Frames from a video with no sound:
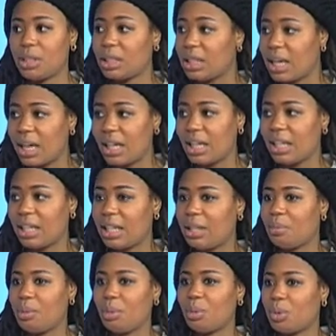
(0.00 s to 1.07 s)
there was a
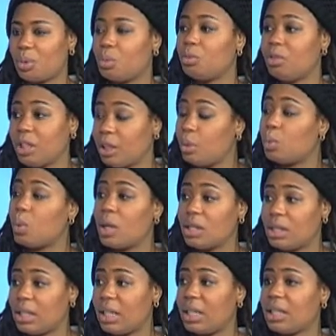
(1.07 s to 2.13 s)
line, and people really
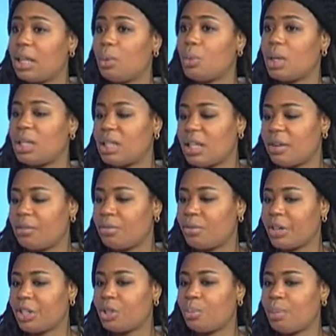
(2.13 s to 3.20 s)
wanted it. They wanted
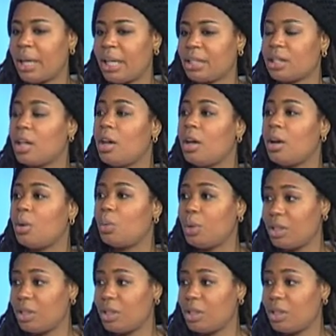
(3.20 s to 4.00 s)
that fresh baked.